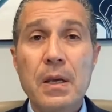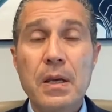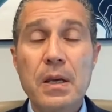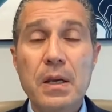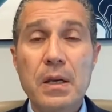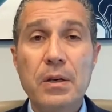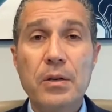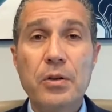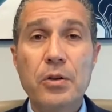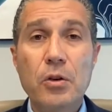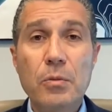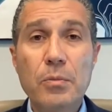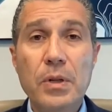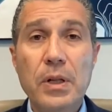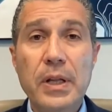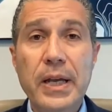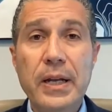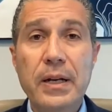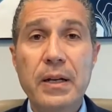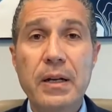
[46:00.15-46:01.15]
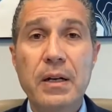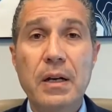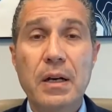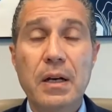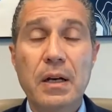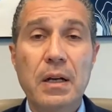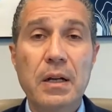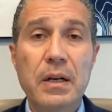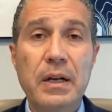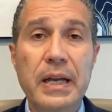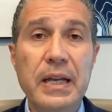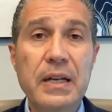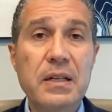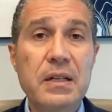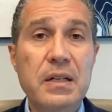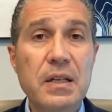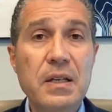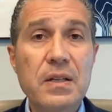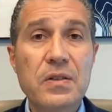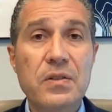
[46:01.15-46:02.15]
He accumulated uh,
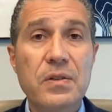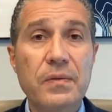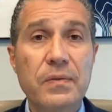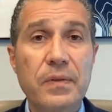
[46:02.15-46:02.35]
19